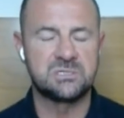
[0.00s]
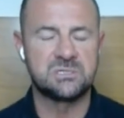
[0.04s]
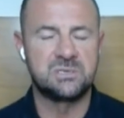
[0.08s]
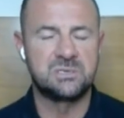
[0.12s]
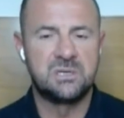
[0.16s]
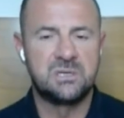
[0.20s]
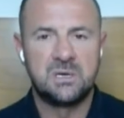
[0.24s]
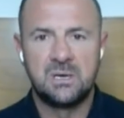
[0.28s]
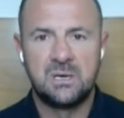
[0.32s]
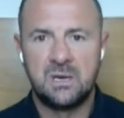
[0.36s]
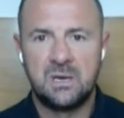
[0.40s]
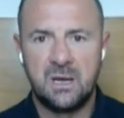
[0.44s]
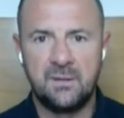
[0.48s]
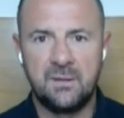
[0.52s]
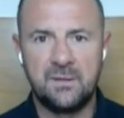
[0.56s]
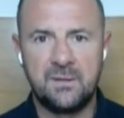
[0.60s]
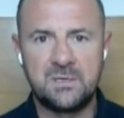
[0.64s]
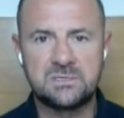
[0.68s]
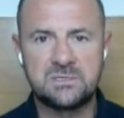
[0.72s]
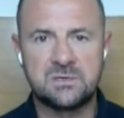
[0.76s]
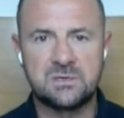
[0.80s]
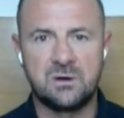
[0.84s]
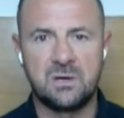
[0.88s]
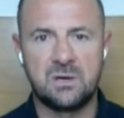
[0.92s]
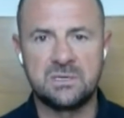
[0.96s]
And and
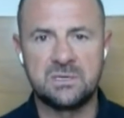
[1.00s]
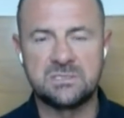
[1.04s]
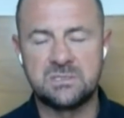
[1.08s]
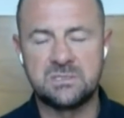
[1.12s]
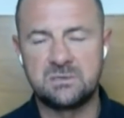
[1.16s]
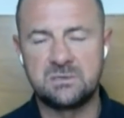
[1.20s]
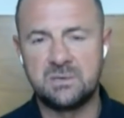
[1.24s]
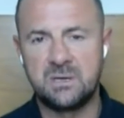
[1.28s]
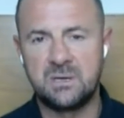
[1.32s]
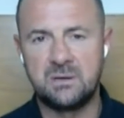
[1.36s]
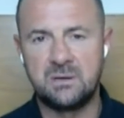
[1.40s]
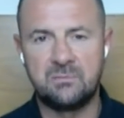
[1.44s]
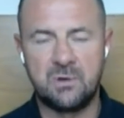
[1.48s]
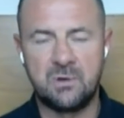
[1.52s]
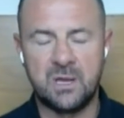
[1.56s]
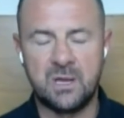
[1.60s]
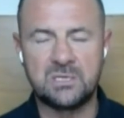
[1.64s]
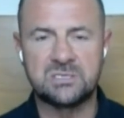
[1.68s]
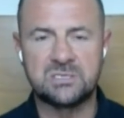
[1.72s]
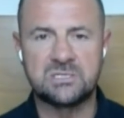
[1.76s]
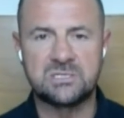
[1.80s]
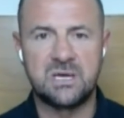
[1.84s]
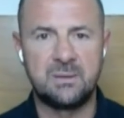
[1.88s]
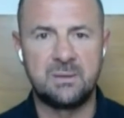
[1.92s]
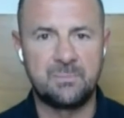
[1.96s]
these guys in, in
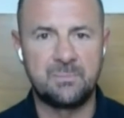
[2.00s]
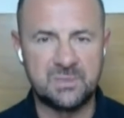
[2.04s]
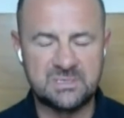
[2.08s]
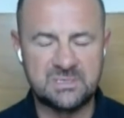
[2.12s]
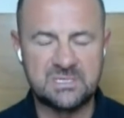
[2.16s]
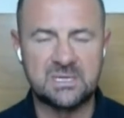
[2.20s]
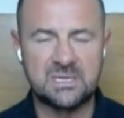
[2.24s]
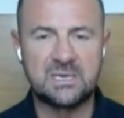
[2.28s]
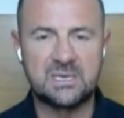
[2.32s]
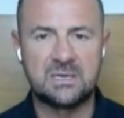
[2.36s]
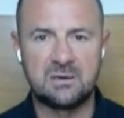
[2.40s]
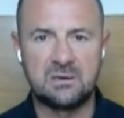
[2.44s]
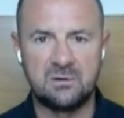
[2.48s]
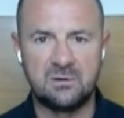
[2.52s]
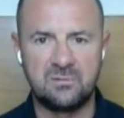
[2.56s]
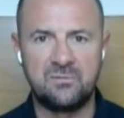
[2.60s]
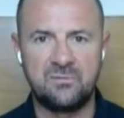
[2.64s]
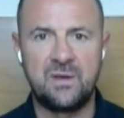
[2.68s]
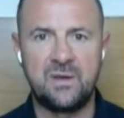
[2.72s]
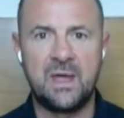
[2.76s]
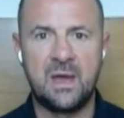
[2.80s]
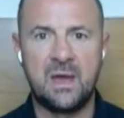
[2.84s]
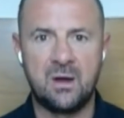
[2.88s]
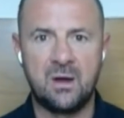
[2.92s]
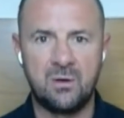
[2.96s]
Rajasthan in particular have
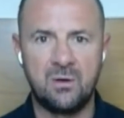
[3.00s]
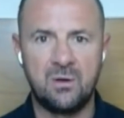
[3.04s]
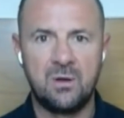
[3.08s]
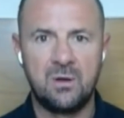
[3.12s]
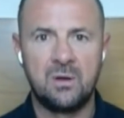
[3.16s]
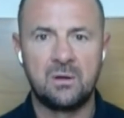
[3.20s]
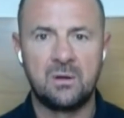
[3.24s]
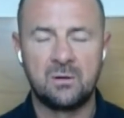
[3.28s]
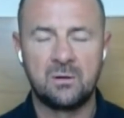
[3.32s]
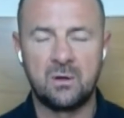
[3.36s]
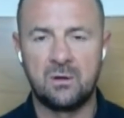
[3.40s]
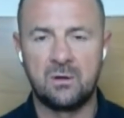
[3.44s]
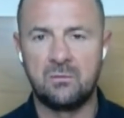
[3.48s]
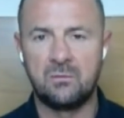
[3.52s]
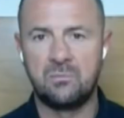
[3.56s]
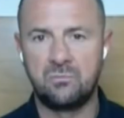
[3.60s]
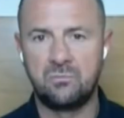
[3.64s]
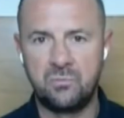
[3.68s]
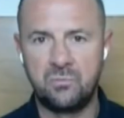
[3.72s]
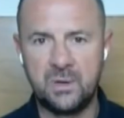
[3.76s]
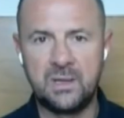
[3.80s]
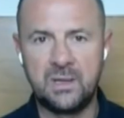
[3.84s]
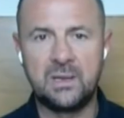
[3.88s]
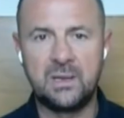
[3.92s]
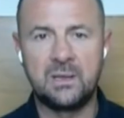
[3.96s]
now got a
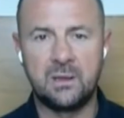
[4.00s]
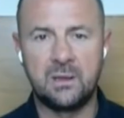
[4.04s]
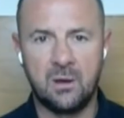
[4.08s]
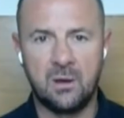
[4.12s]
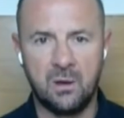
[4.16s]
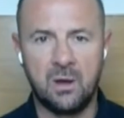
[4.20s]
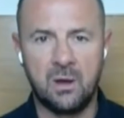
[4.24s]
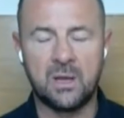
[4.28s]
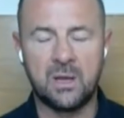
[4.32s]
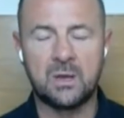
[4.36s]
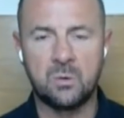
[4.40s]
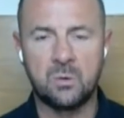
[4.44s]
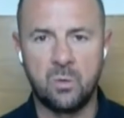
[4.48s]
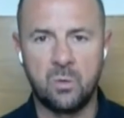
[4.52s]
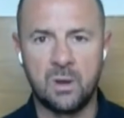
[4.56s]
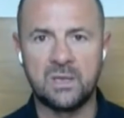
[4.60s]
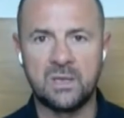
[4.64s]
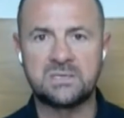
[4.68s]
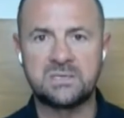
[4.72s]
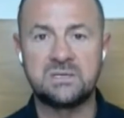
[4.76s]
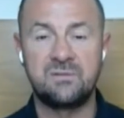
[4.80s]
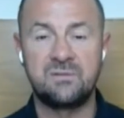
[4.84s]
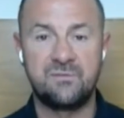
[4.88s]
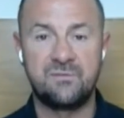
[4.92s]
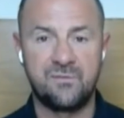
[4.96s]
really high
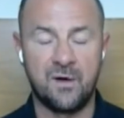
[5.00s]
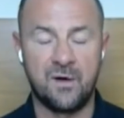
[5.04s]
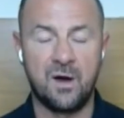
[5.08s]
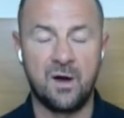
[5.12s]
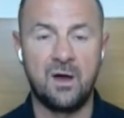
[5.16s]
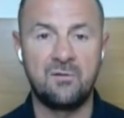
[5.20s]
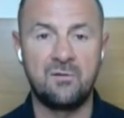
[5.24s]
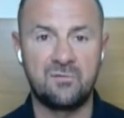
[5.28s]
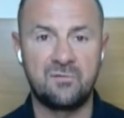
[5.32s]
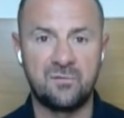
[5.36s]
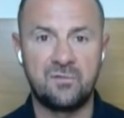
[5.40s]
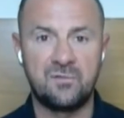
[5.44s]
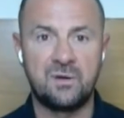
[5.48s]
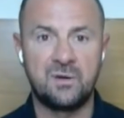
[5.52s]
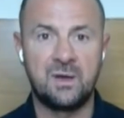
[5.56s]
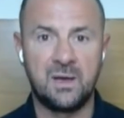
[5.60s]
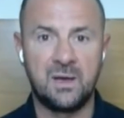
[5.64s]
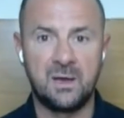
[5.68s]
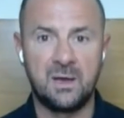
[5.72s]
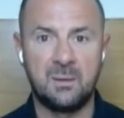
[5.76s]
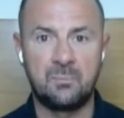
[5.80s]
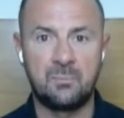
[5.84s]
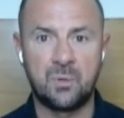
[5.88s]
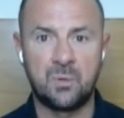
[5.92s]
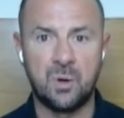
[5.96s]
quality five
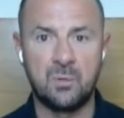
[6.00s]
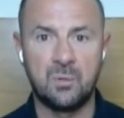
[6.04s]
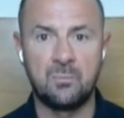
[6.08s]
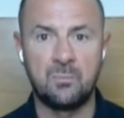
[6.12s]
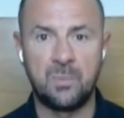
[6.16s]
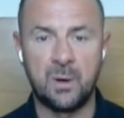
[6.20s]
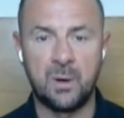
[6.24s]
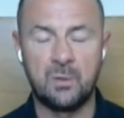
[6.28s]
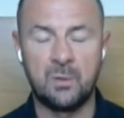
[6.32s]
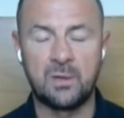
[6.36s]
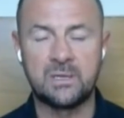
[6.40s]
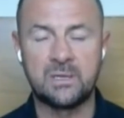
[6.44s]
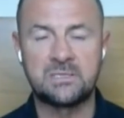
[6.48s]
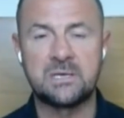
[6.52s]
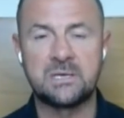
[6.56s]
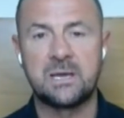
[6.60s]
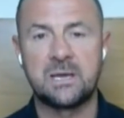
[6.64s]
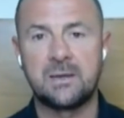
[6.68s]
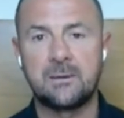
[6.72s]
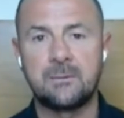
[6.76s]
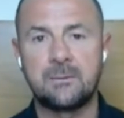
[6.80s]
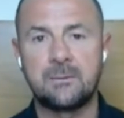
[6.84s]
uh, prong bowling attack.